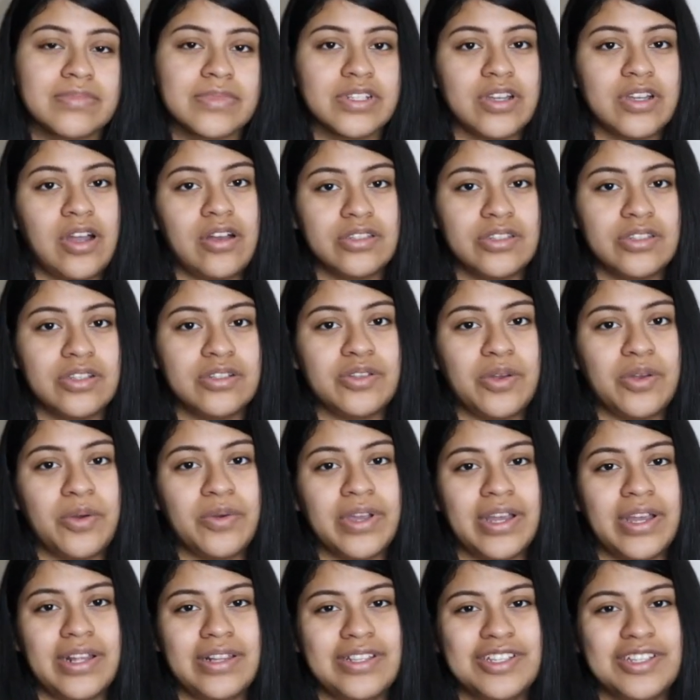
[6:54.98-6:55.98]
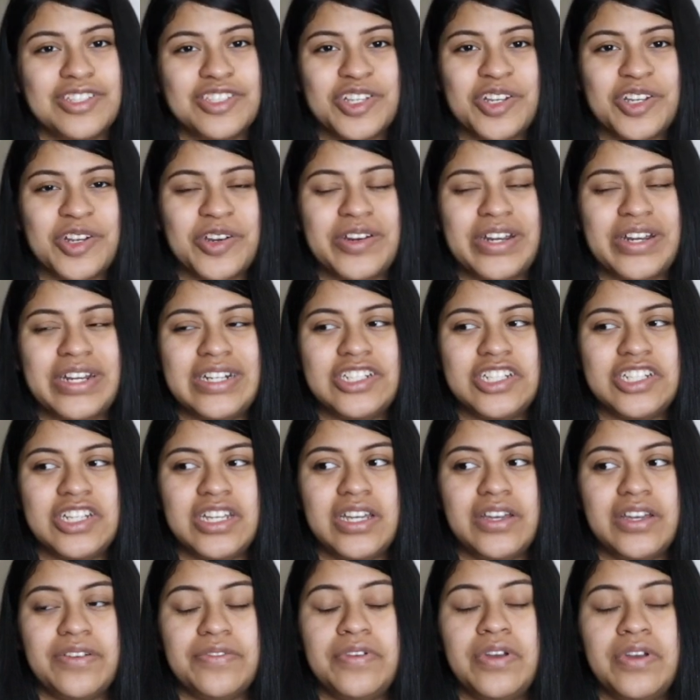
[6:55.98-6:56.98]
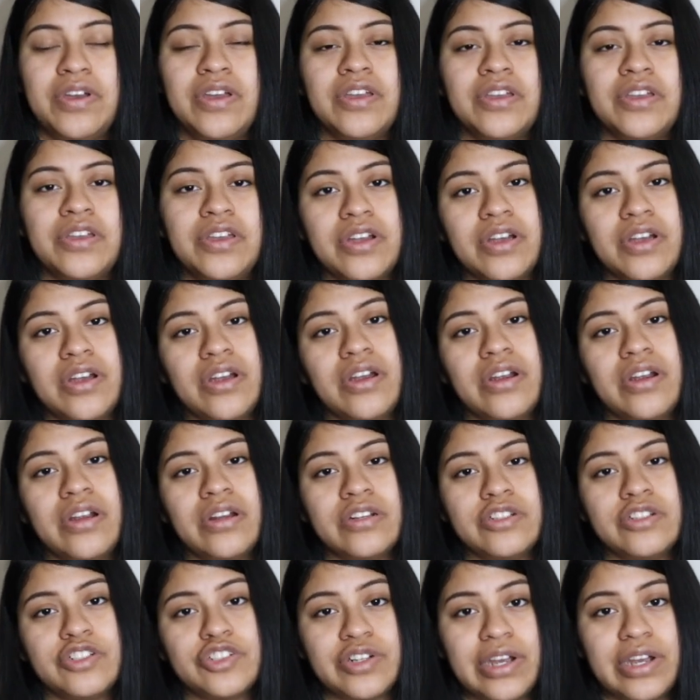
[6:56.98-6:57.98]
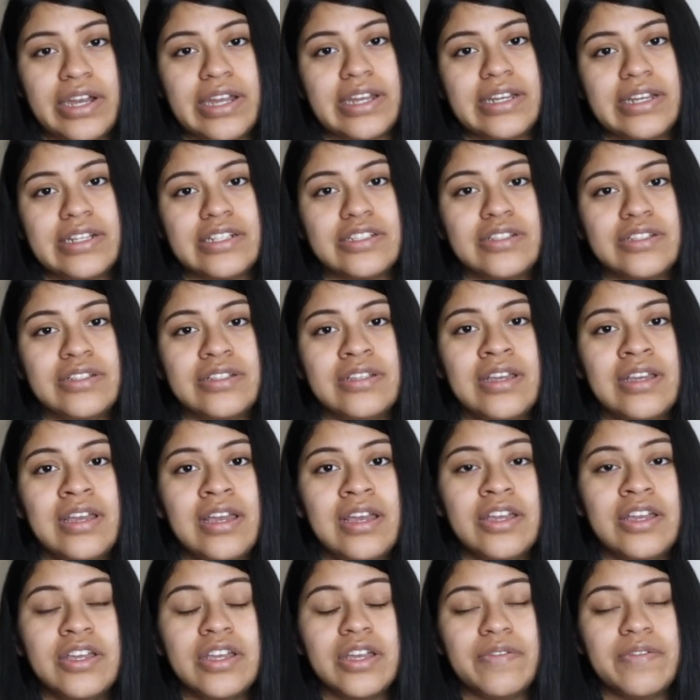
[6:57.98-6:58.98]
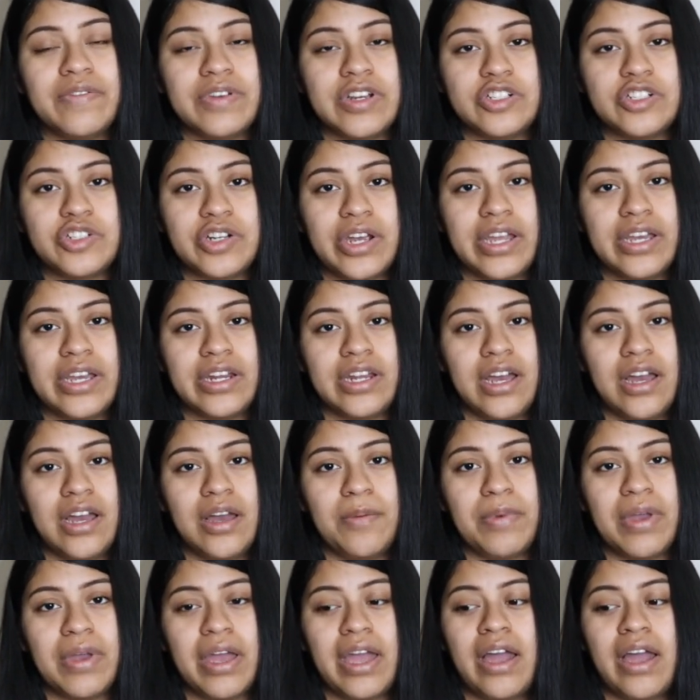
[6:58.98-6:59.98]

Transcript: Also, don't get discouraged if you're drying up.